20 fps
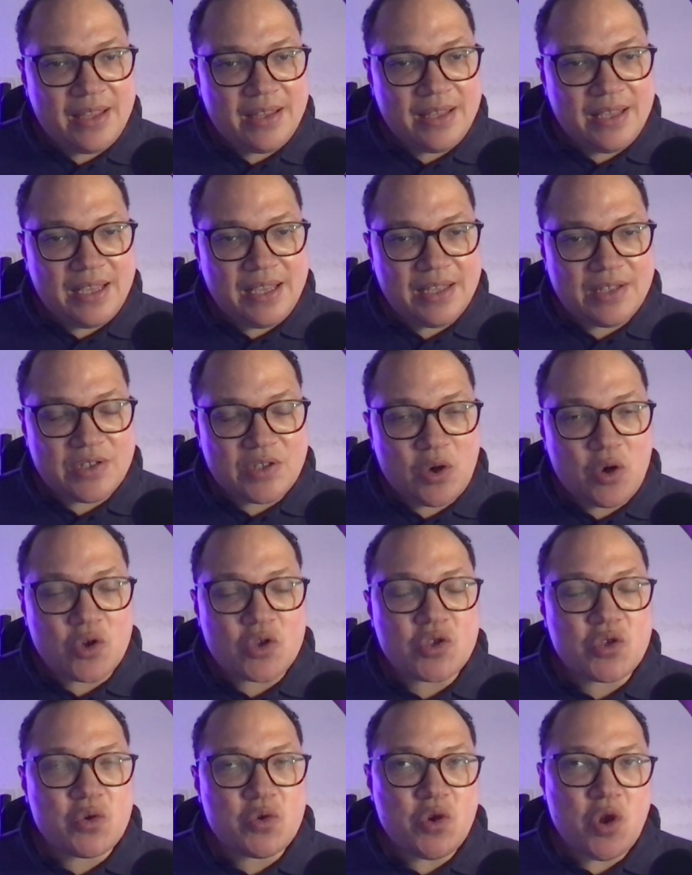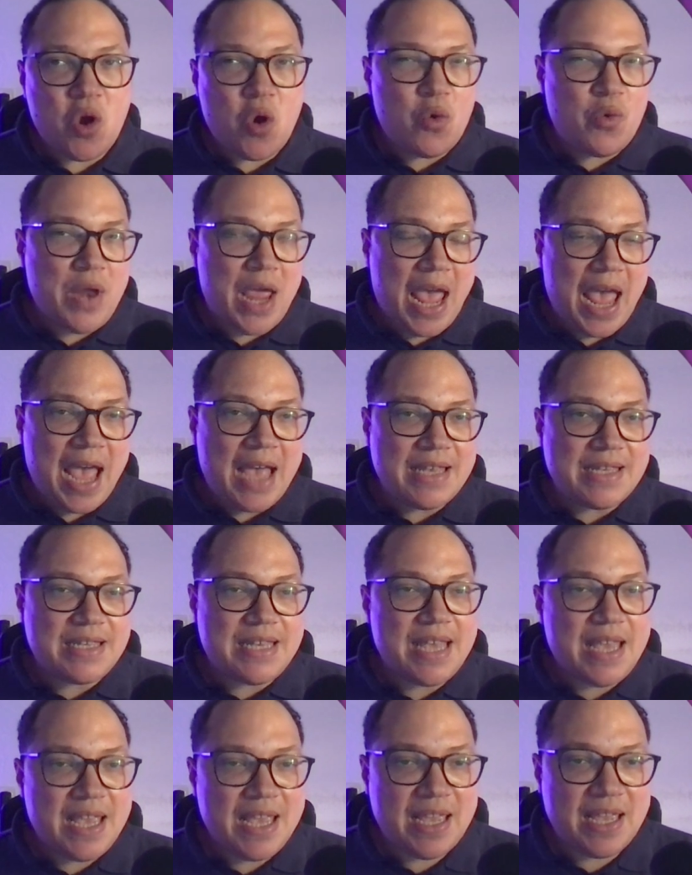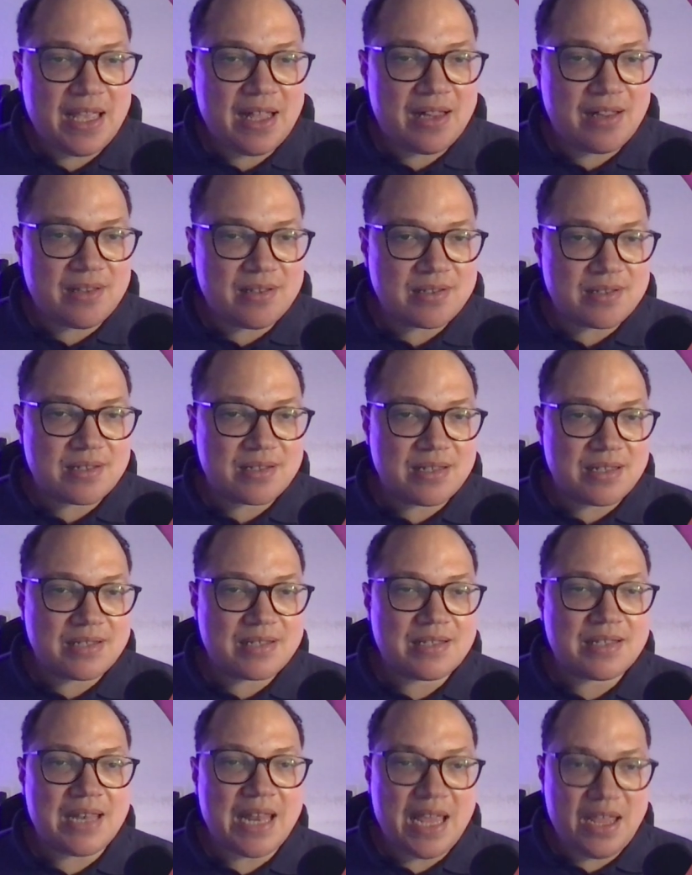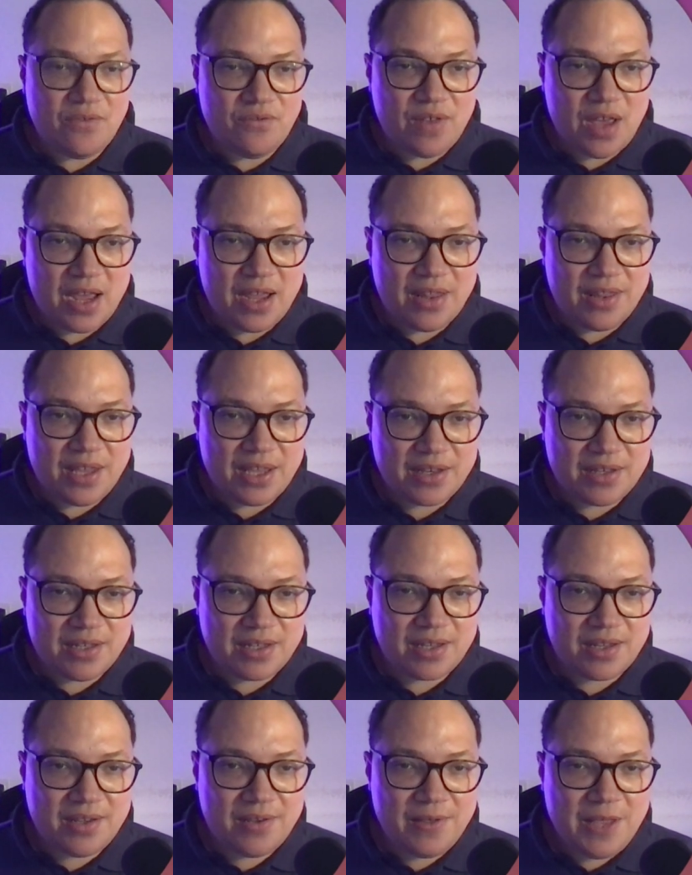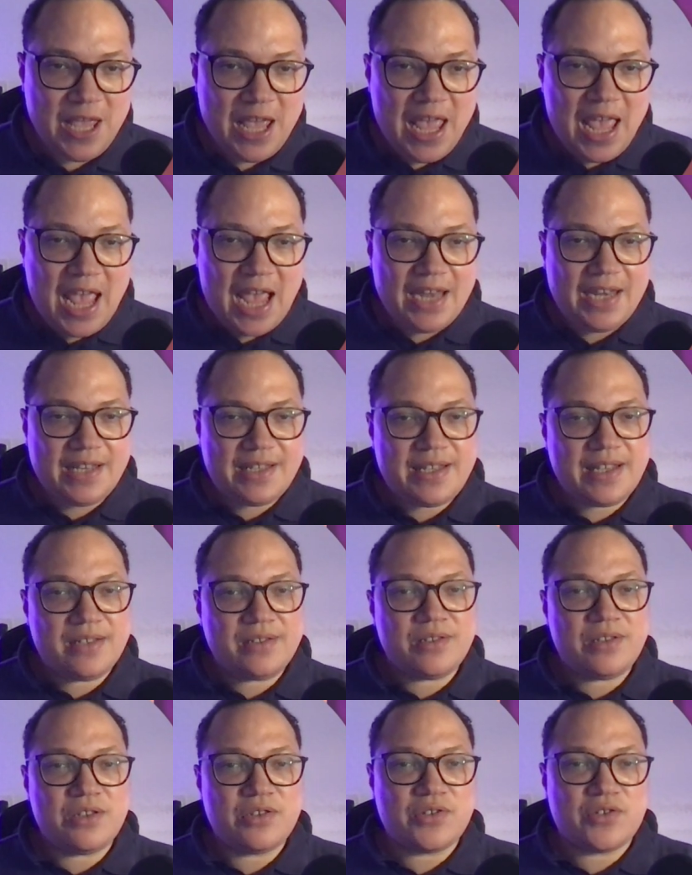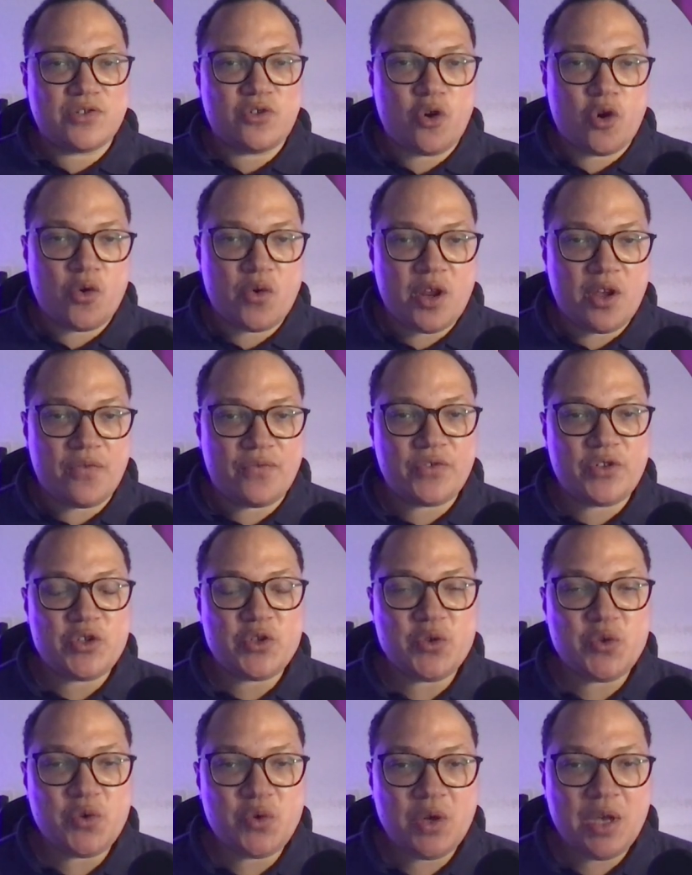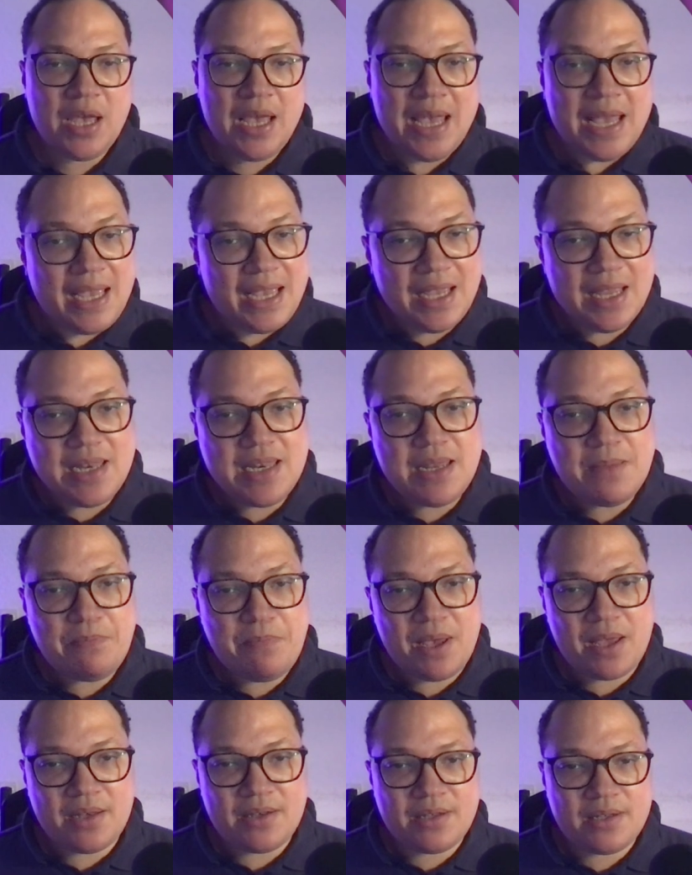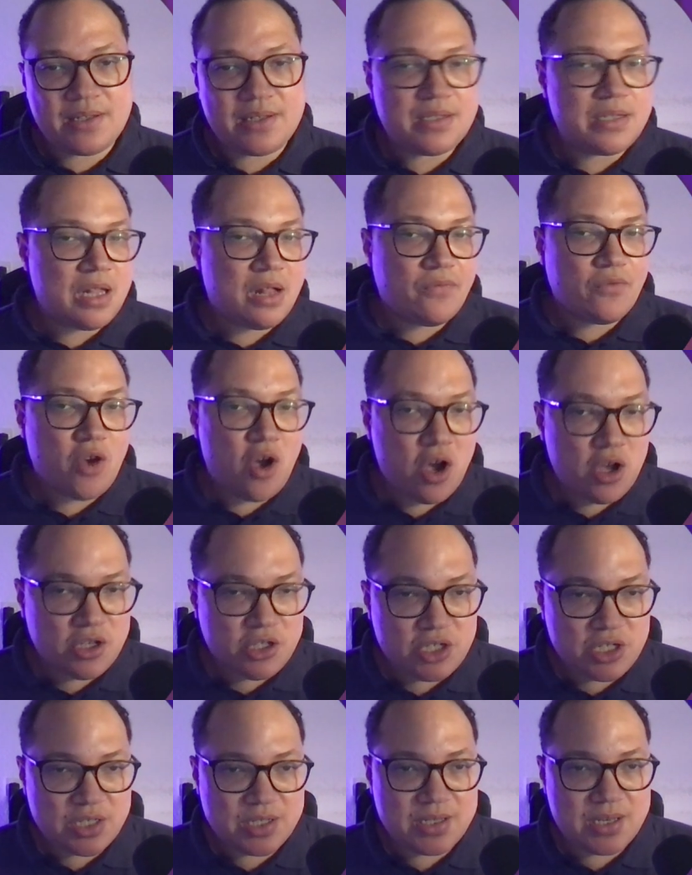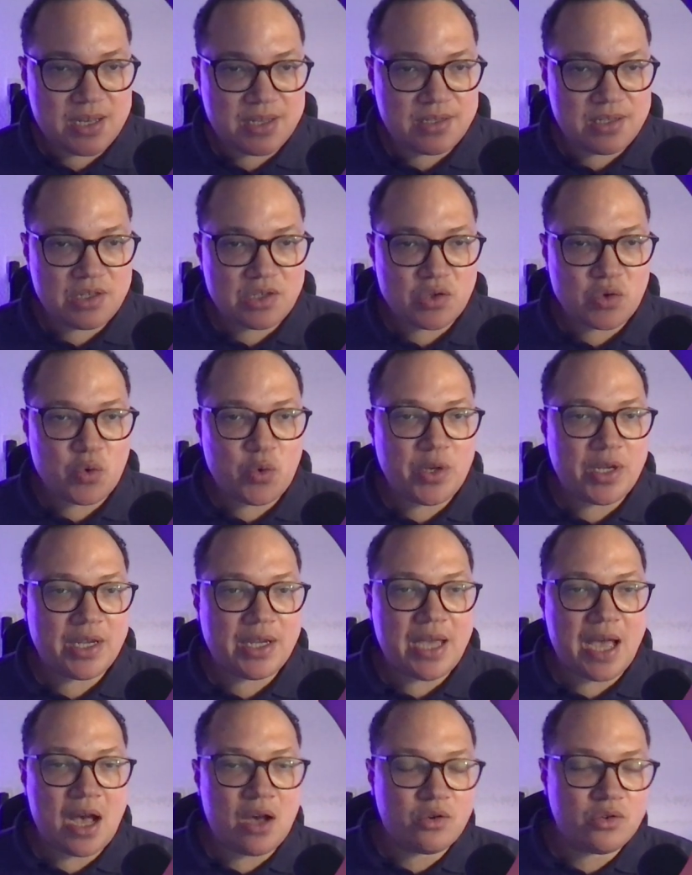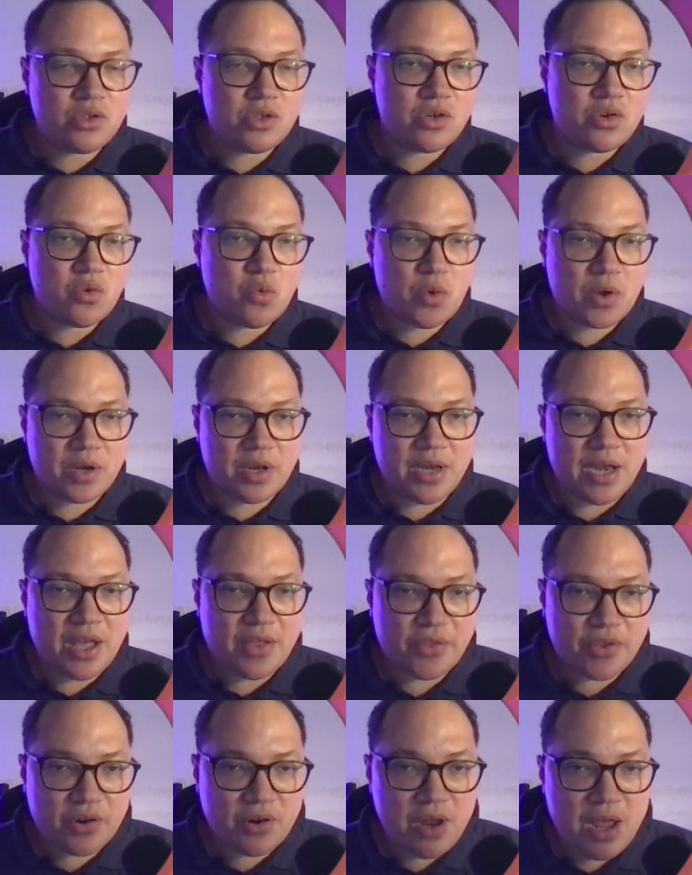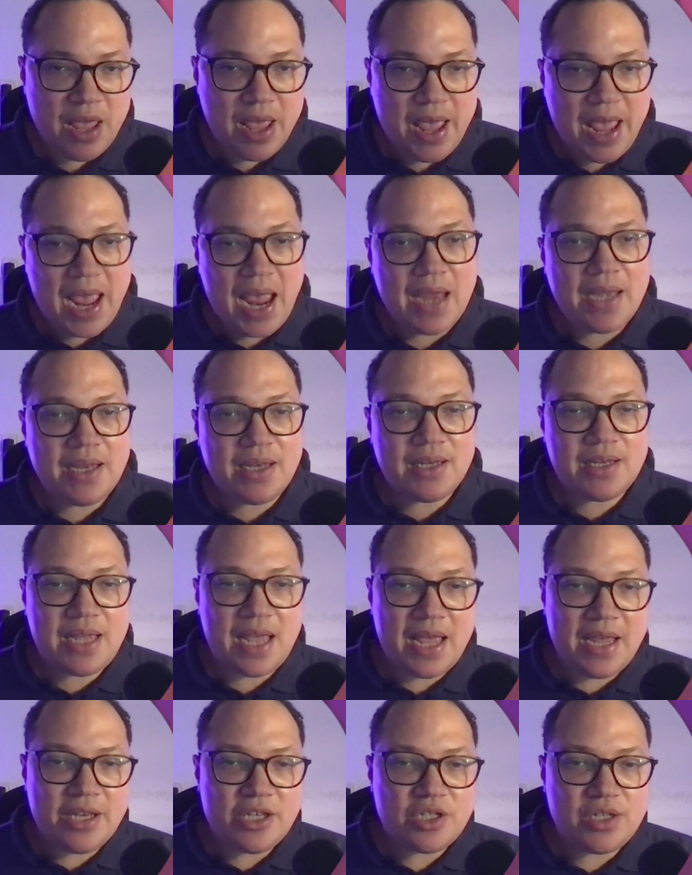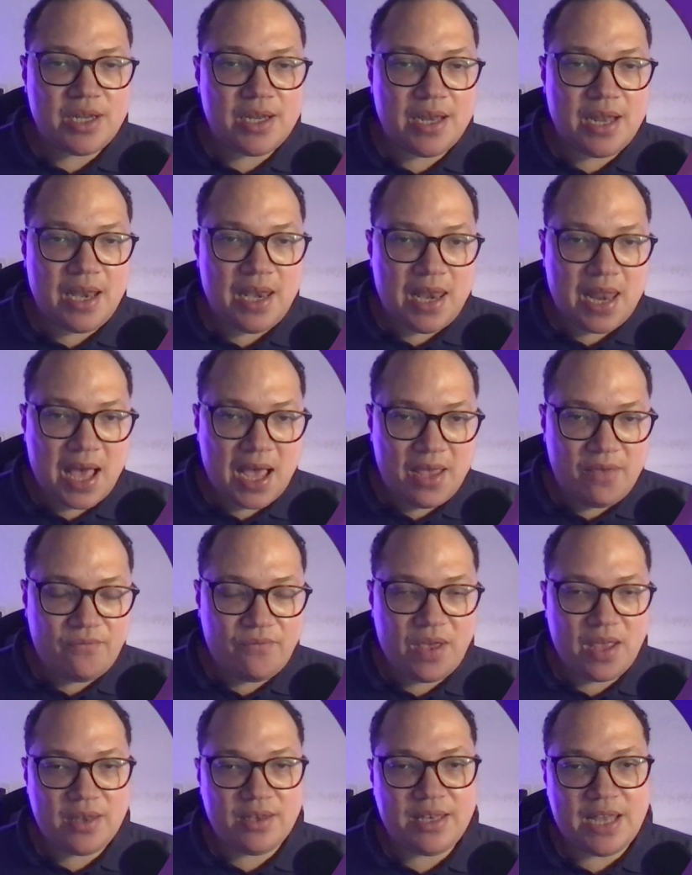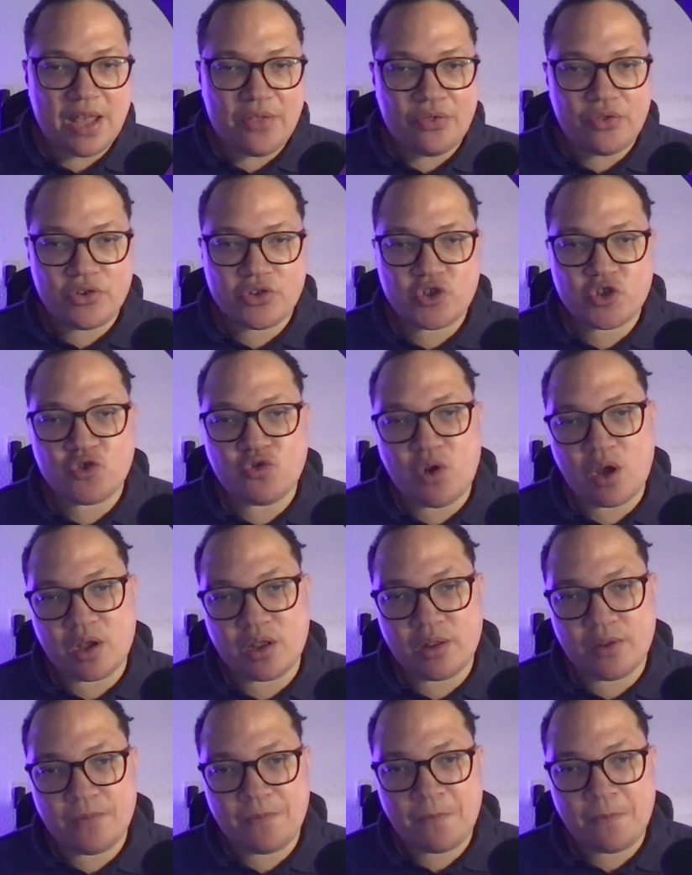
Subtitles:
it's also known as Hegel's slave dialectic, and it tells the story of 2 independent self-consciousnesses who encounter one another and engage in a life and death struggle.